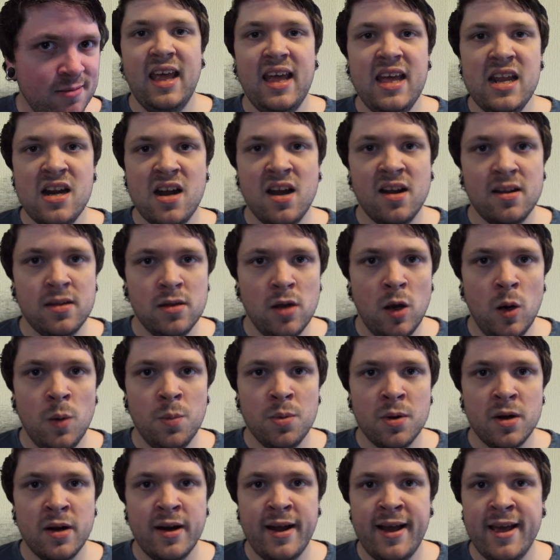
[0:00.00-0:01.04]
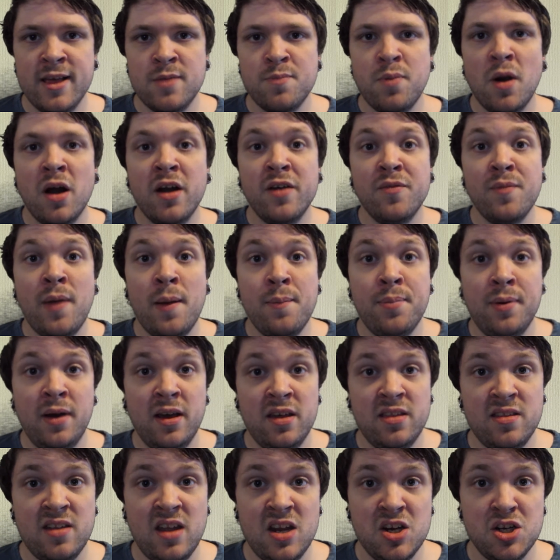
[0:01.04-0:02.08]
In October, as part of my
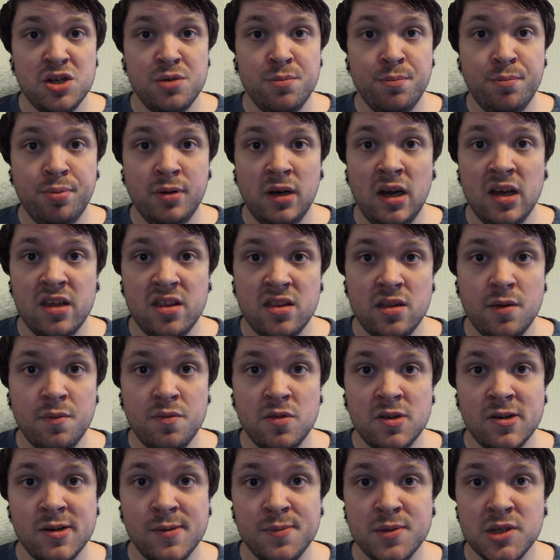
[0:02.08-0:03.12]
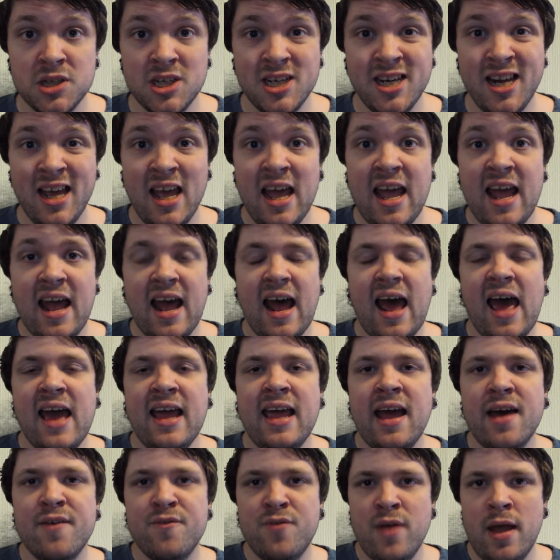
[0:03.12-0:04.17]
PlayStation Plus subscription, I
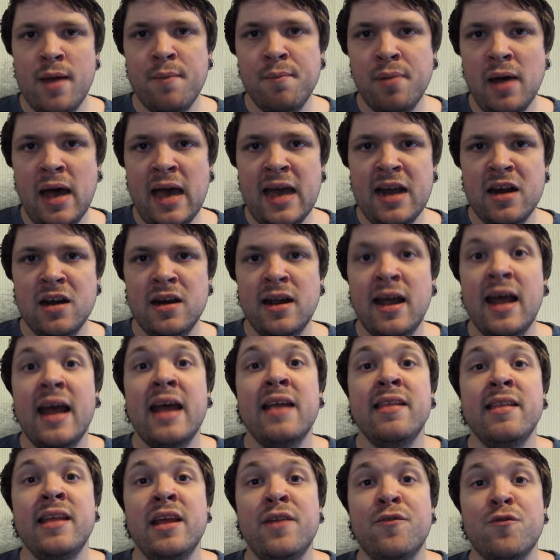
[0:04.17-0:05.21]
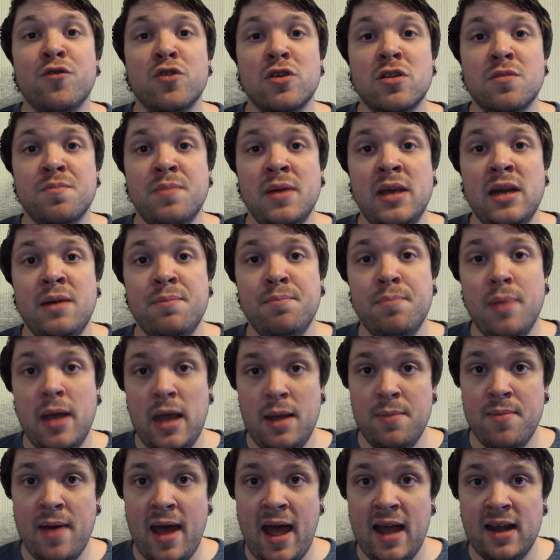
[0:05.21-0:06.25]
got Vampire and Need for Speed
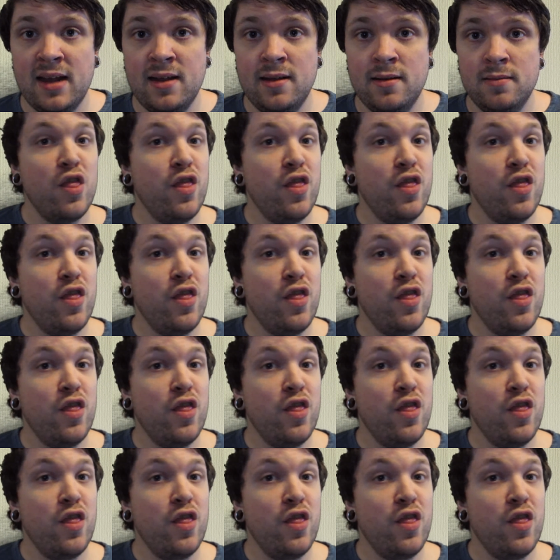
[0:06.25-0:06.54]
Payback.